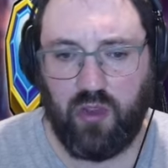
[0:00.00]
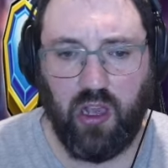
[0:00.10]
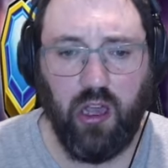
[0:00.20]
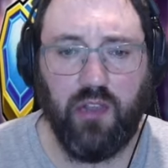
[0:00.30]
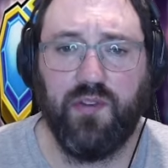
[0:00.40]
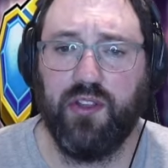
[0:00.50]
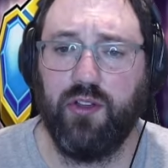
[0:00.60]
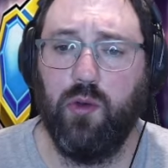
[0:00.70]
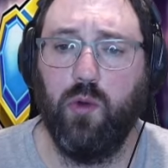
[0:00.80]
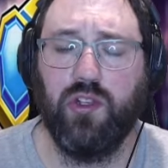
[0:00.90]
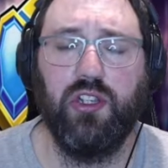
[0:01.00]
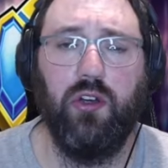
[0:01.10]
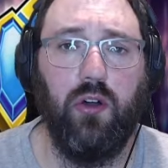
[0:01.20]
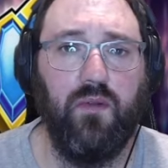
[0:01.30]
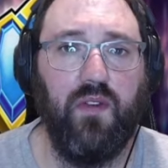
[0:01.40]
over the course
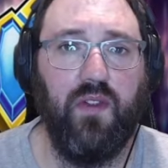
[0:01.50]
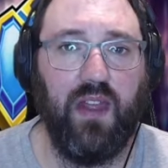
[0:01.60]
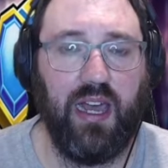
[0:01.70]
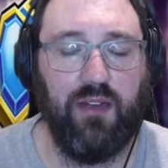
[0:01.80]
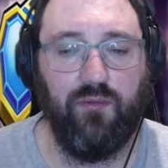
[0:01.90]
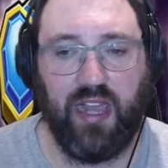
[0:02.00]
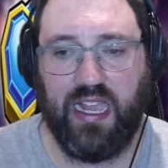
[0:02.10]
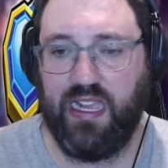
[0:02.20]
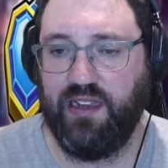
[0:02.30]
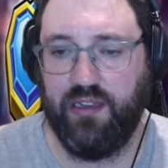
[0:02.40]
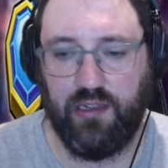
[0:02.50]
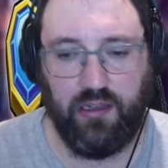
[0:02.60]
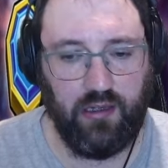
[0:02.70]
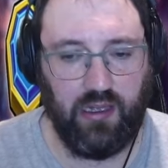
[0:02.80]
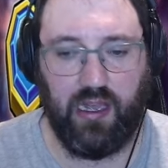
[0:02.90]
of that raid
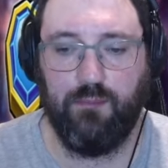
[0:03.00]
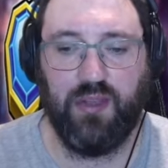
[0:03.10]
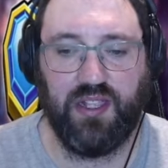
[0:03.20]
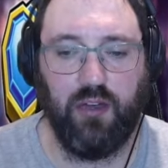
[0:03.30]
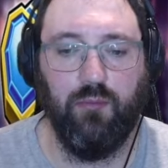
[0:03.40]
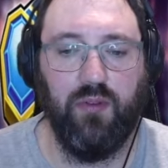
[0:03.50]
and be done with